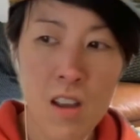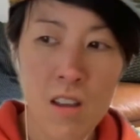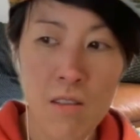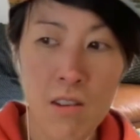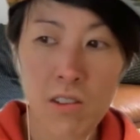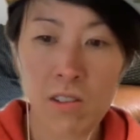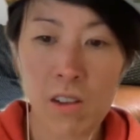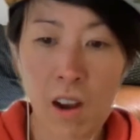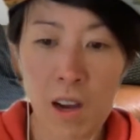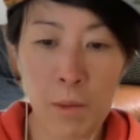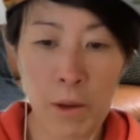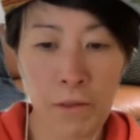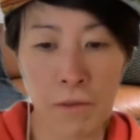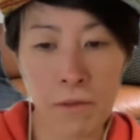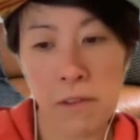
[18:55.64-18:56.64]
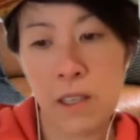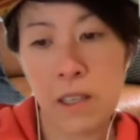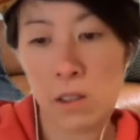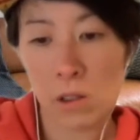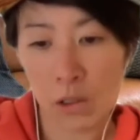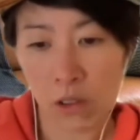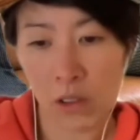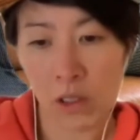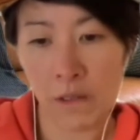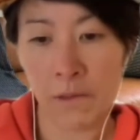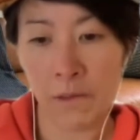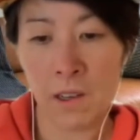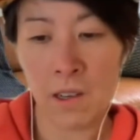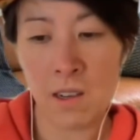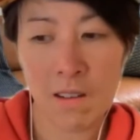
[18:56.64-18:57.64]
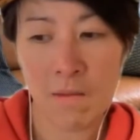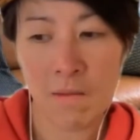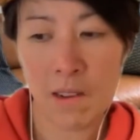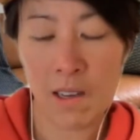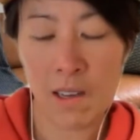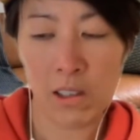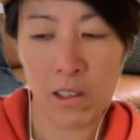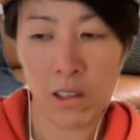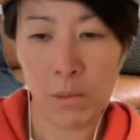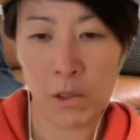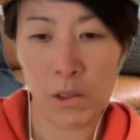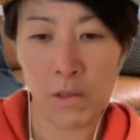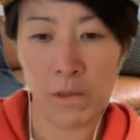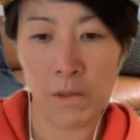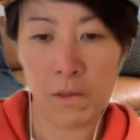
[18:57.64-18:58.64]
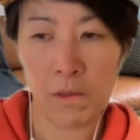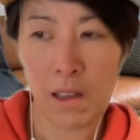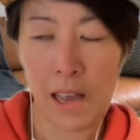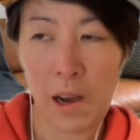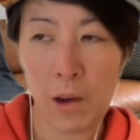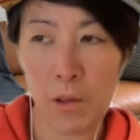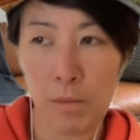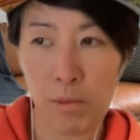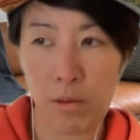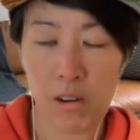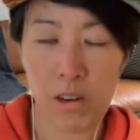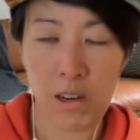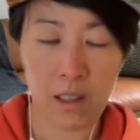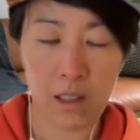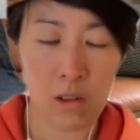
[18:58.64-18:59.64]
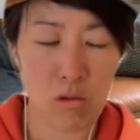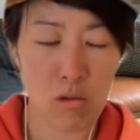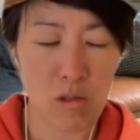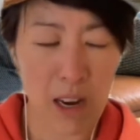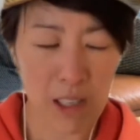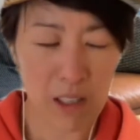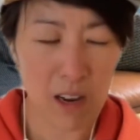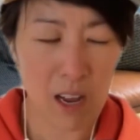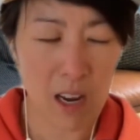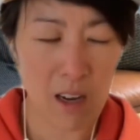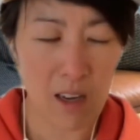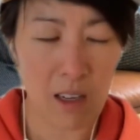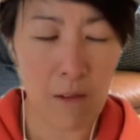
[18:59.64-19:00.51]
This time it feels different in terms of how the product is resonating.